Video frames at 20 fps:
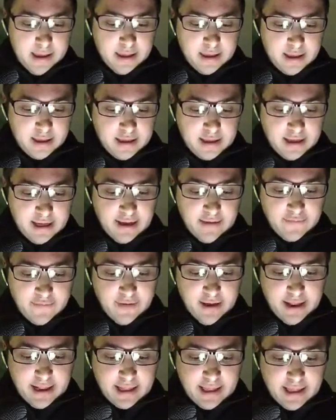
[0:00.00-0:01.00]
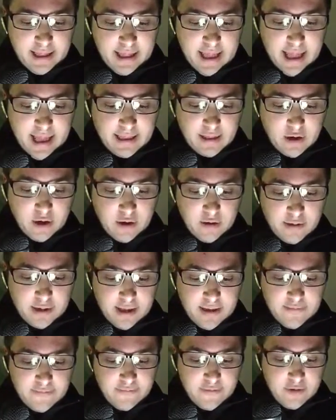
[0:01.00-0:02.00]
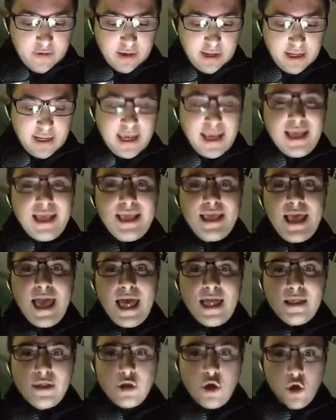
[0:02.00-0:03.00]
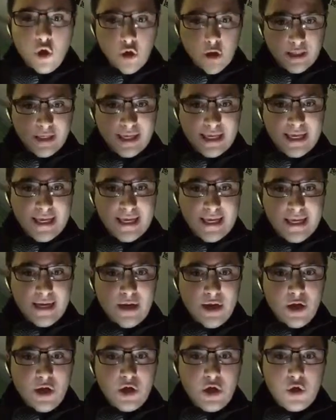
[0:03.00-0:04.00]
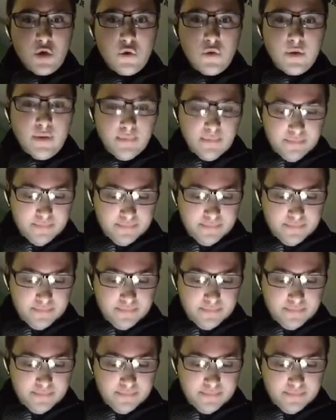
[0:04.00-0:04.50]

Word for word: The city of Franklin has already voted yes on Keno.